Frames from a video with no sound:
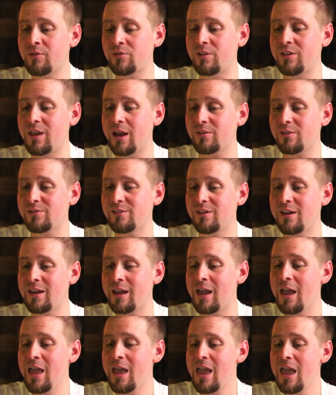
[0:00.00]
The next thing
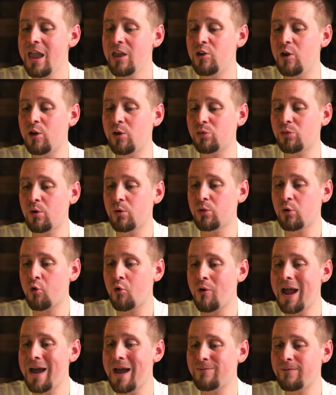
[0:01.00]
you can throw the
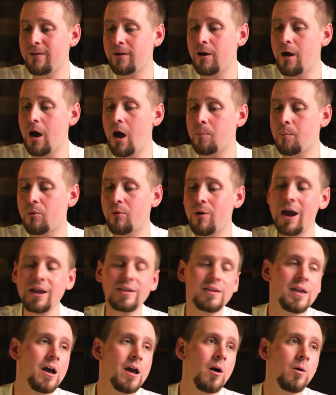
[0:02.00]
graphic up right
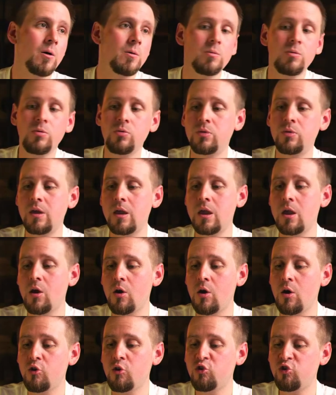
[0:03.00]
now, the
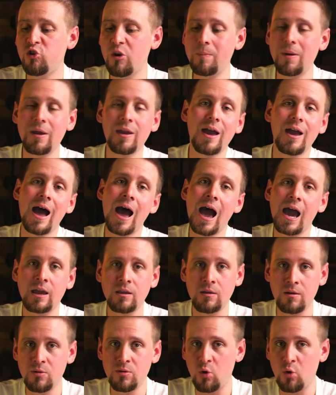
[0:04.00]
shipping guide,